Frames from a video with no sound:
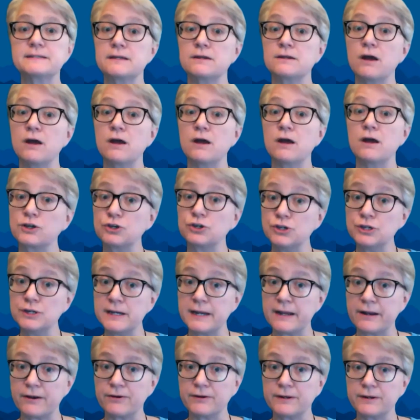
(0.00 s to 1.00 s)
not a good
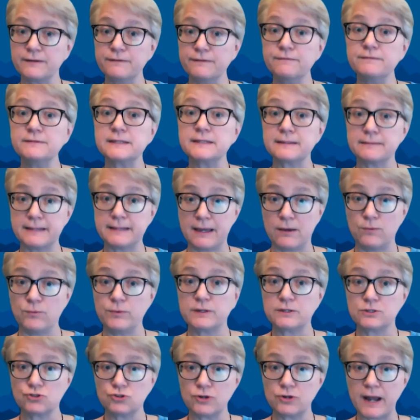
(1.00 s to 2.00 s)
narrative to, that
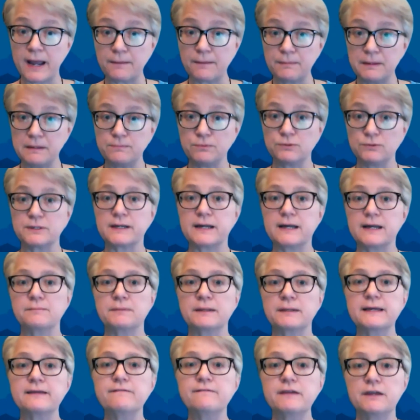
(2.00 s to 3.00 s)
would attract people to come
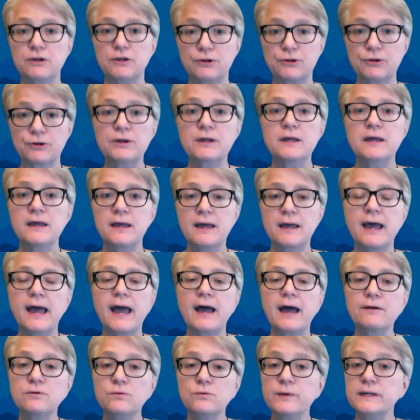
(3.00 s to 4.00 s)
live here
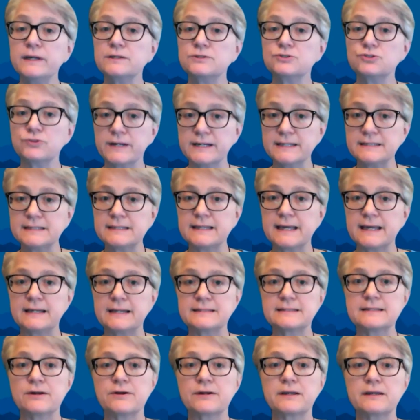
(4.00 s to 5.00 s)
how do we address that
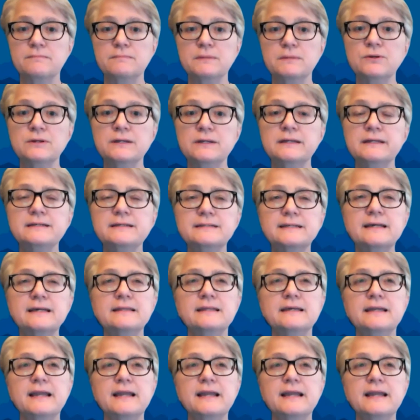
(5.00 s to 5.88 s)
as our communities and then